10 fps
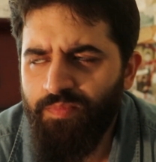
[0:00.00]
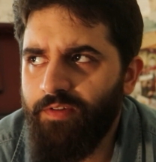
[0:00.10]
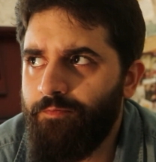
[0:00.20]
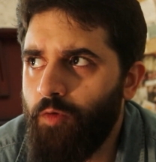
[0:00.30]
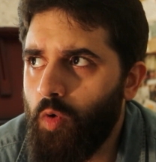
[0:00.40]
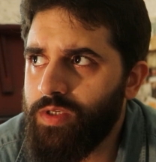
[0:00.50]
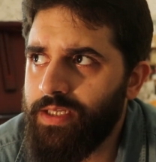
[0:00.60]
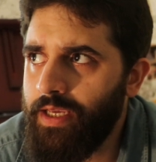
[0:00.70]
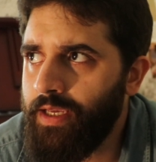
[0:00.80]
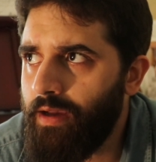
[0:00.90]

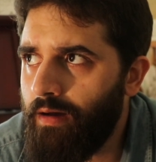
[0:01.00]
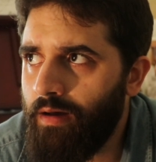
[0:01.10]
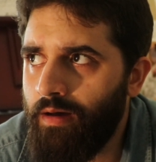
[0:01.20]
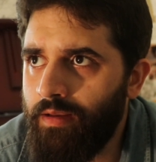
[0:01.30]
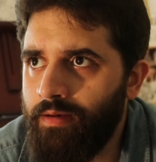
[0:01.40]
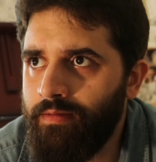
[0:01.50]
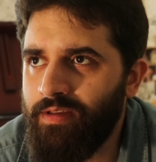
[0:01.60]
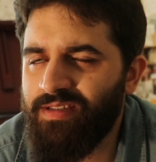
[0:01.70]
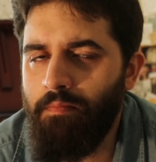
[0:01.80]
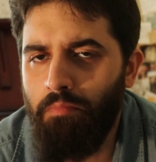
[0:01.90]
focusing on
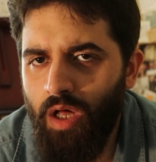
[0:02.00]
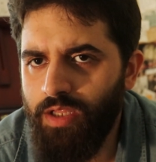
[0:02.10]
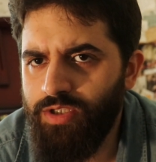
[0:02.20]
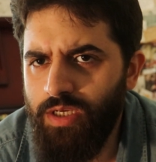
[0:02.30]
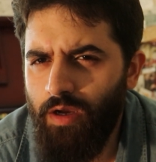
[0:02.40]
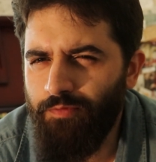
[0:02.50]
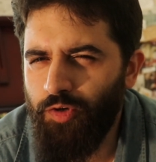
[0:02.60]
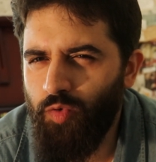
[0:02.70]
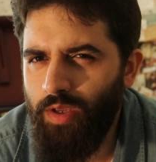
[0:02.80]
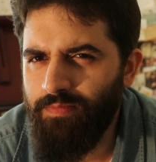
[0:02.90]
the symbology of
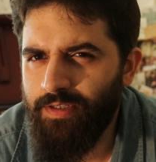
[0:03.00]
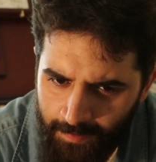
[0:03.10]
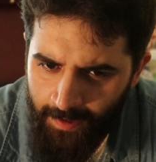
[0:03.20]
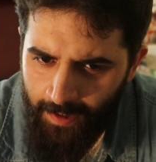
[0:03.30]
the dreams